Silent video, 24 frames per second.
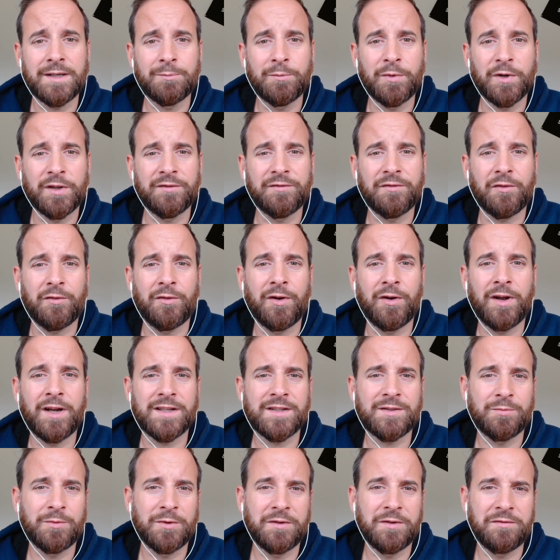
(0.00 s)
But for us,
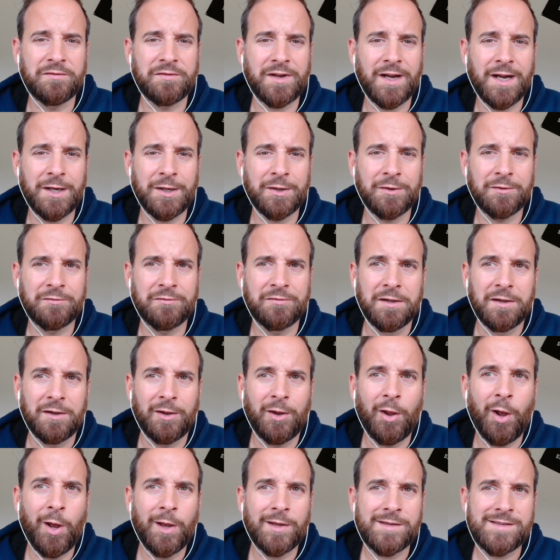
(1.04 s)
we've kind of
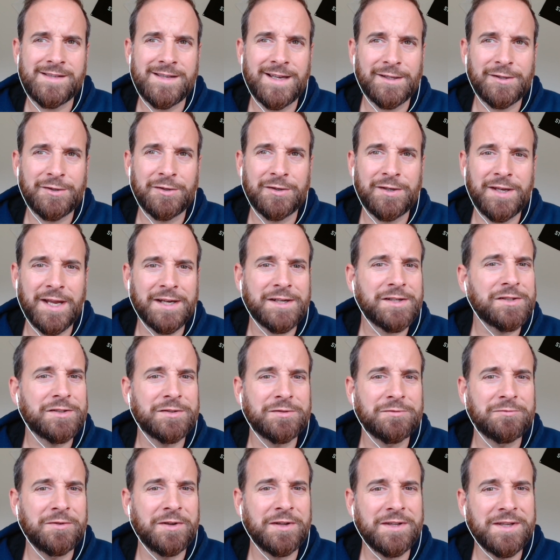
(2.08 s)
lost that connection
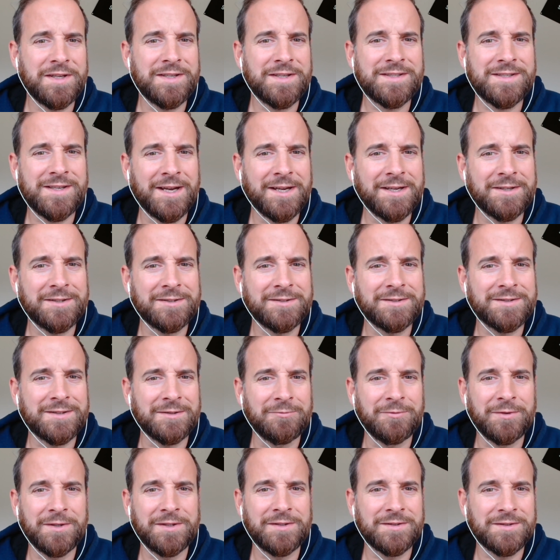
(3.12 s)
with these cycles, and
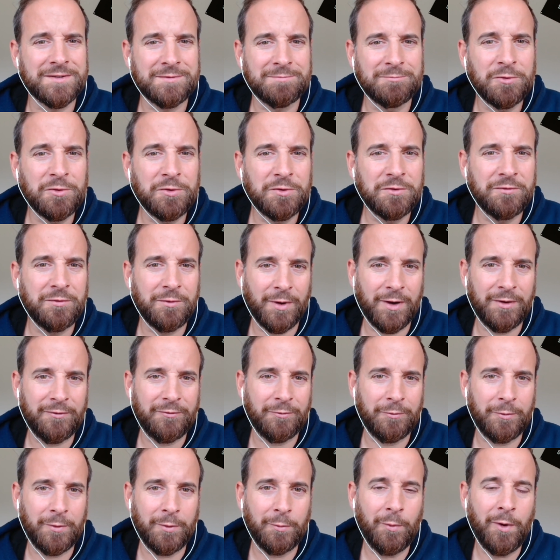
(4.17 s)
we just move wherever
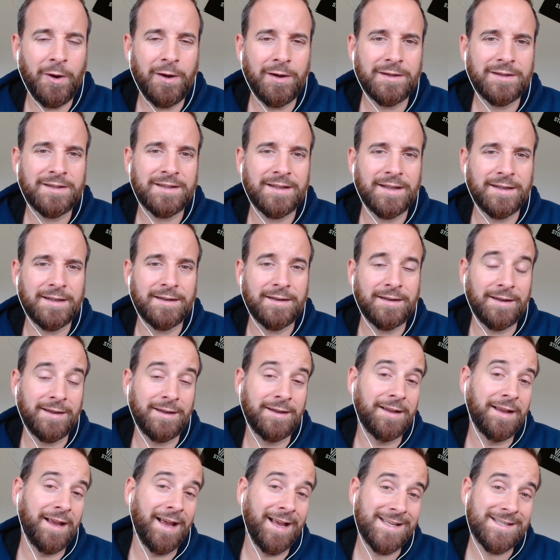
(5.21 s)
we want. And
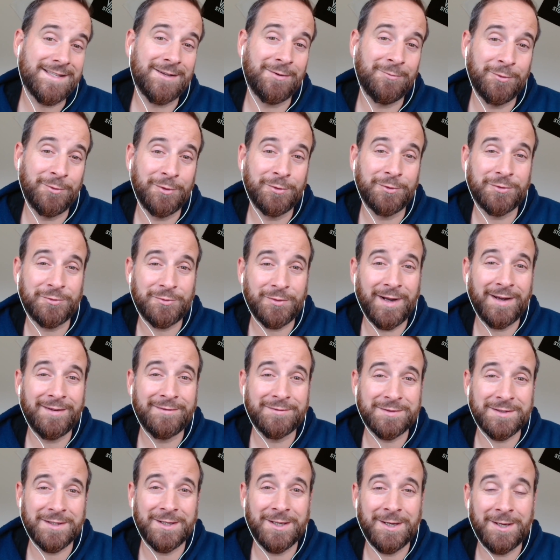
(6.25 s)
as someone who travels
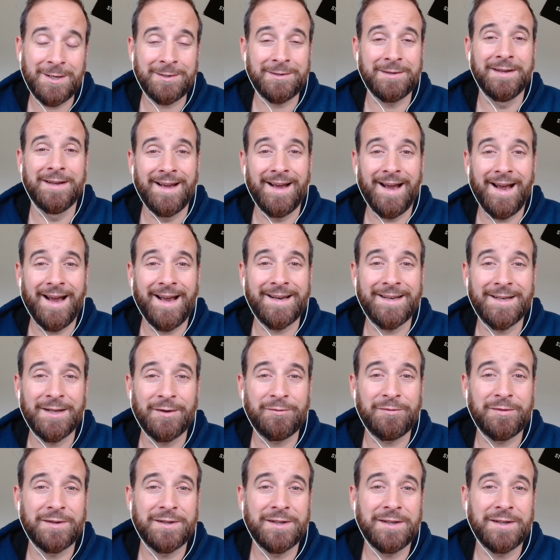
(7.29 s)
a lot, I
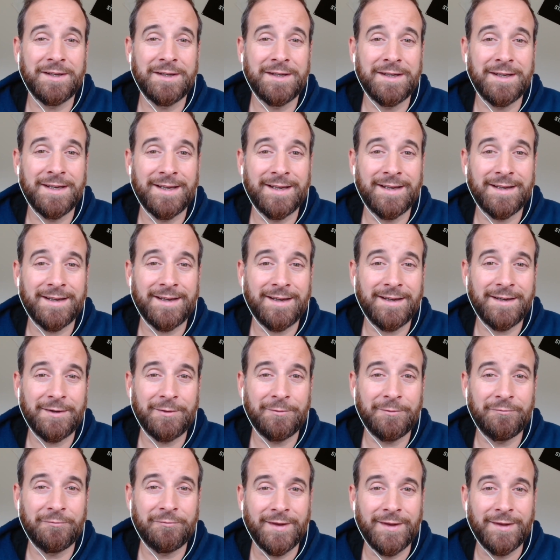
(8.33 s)
definitely
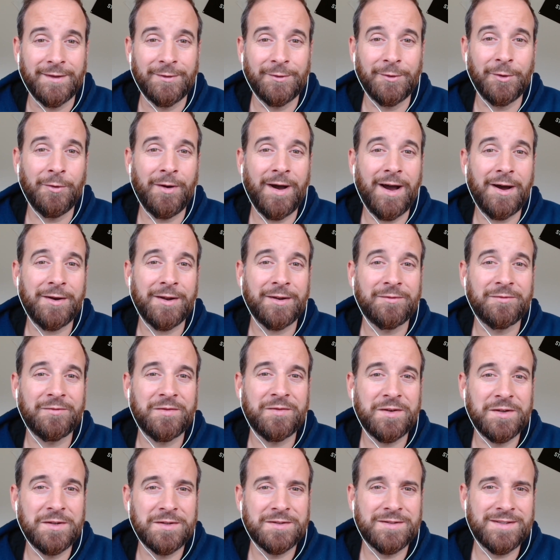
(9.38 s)
know how that
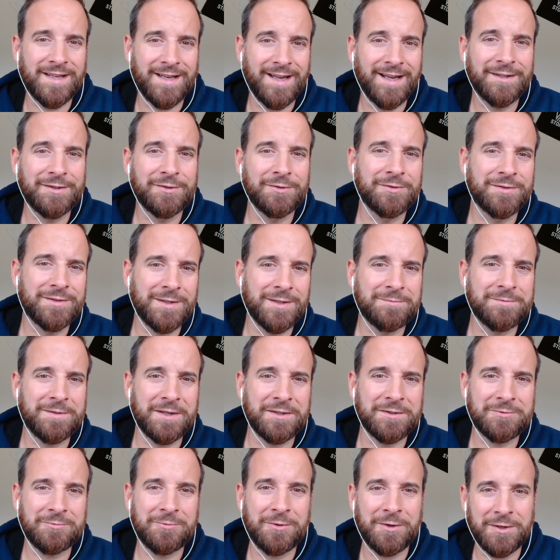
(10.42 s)
feels, and I do
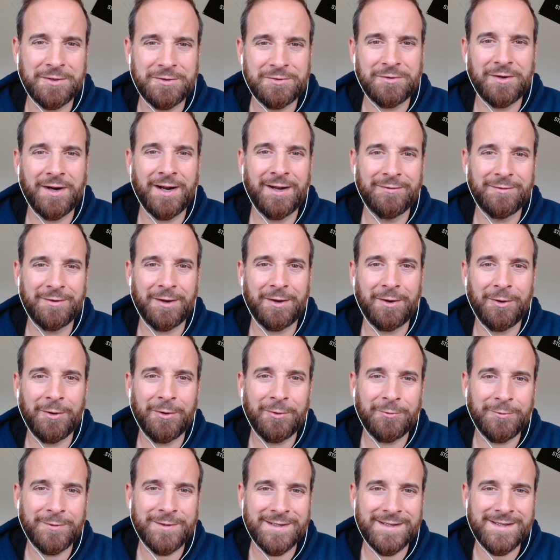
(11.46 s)
sometimes want to travel along
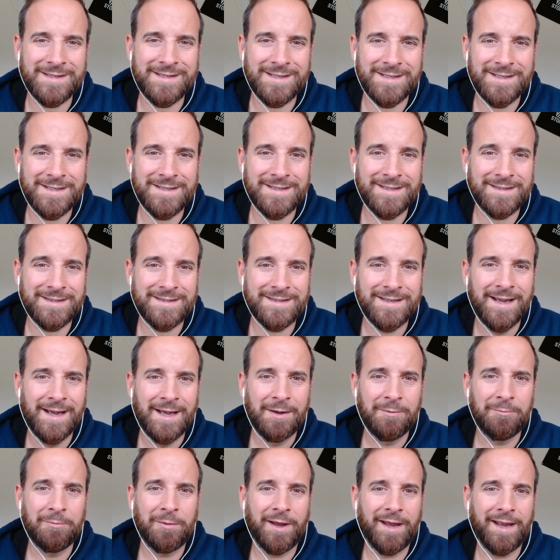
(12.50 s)
with the seasons.
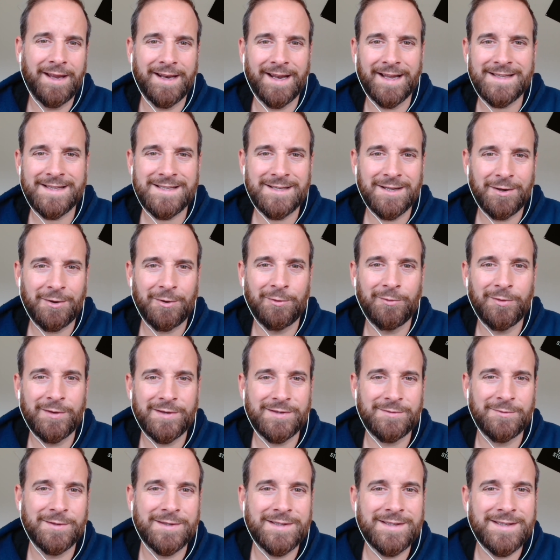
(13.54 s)
But hey, that's not always
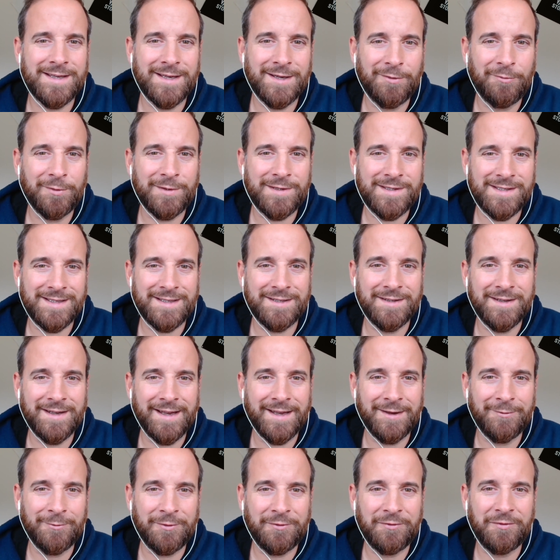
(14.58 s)
what
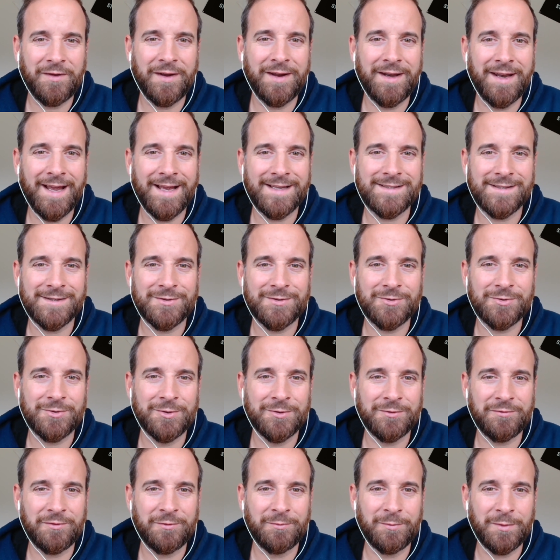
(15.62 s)
fate has in store
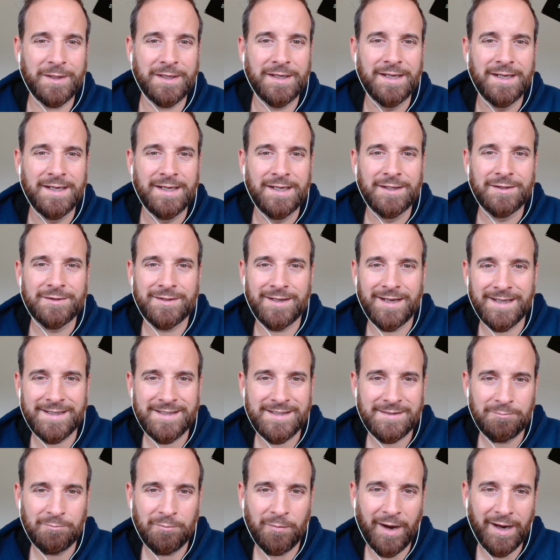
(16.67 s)
for me. So
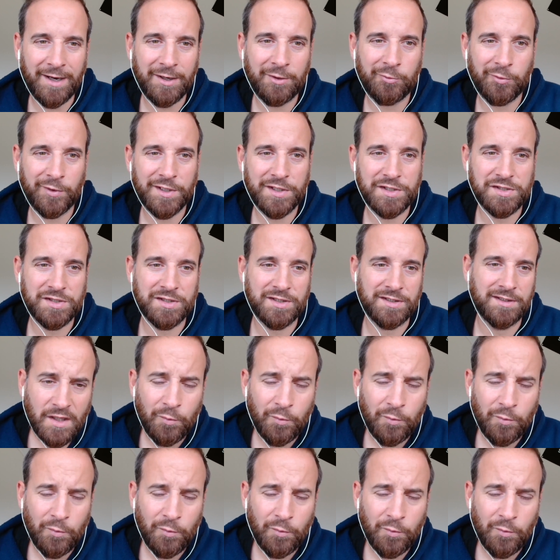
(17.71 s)
that's migration.